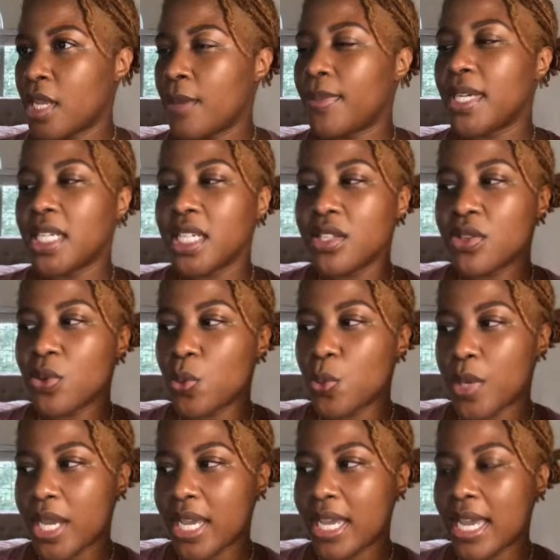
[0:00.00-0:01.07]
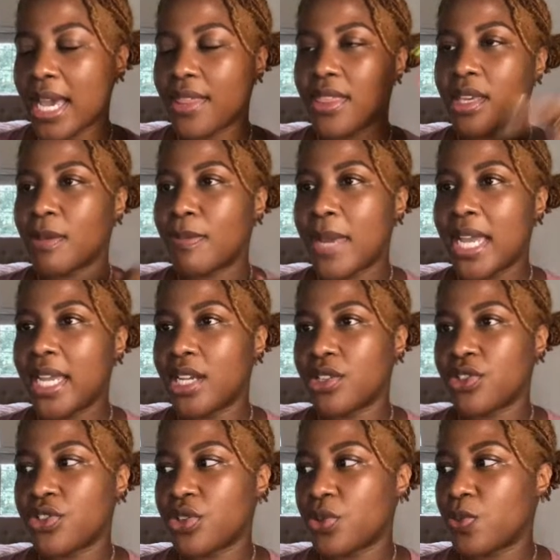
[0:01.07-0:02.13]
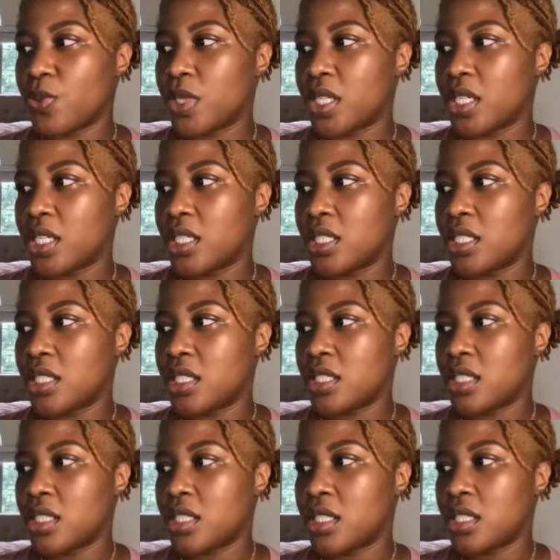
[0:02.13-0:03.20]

But either way, I think my answer was